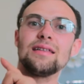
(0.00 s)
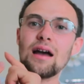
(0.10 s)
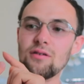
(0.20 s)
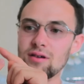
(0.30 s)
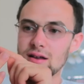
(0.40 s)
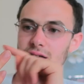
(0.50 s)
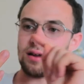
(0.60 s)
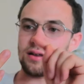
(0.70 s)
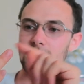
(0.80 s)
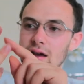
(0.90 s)
Now,
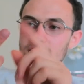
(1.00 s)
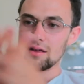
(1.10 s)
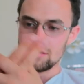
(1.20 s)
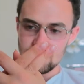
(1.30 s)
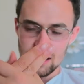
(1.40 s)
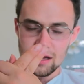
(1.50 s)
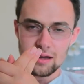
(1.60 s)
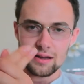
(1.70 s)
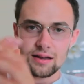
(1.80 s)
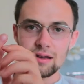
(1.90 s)
and
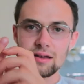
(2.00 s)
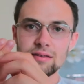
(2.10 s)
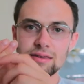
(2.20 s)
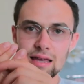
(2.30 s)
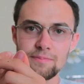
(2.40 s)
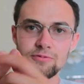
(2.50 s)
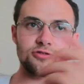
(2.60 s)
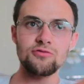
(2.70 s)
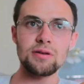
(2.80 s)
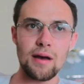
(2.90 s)
another tip
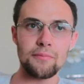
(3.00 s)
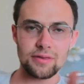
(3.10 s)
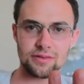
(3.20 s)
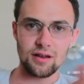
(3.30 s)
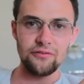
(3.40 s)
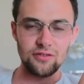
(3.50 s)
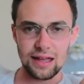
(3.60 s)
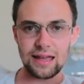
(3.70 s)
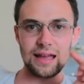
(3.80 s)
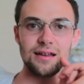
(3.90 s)
to remember stuff,
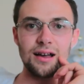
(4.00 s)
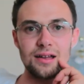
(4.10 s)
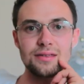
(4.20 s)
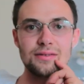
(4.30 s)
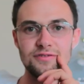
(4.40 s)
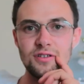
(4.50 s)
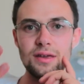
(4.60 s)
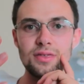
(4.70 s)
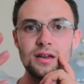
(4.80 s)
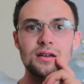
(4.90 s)
okay, other stuff to know
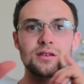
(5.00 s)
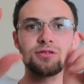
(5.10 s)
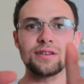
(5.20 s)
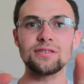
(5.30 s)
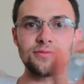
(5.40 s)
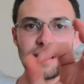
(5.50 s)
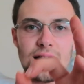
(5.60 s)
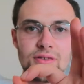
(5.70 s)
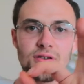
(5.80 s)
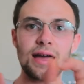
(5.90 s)
is, you need to
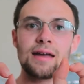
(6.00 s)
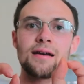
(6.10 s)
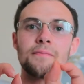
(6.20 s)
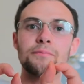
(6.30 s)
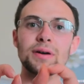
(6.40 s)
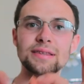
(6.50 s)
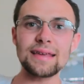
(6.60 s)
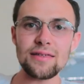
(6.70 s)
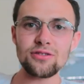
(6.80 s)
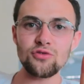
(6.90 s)
realize, okay,
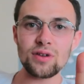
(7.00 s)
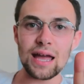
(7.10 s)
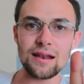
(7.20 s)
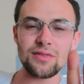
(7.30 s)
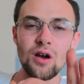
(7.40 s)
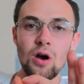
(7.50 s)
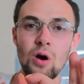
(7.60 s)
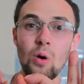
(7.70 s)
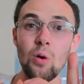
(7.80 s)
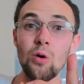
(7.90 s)
pedestrians
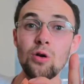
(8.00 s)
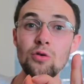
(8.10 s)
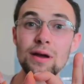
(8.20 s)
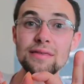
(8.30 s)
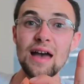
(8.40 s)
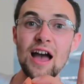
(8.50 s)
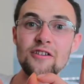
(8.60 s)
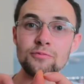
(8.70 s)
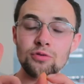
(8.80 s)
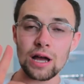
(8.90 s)
always
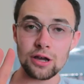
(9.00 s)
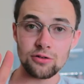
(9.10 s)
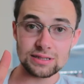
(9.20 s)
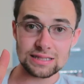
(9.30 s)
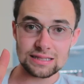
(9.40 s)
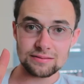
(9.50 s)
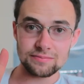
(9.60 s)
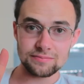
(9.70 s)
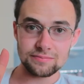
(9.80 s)
have priority,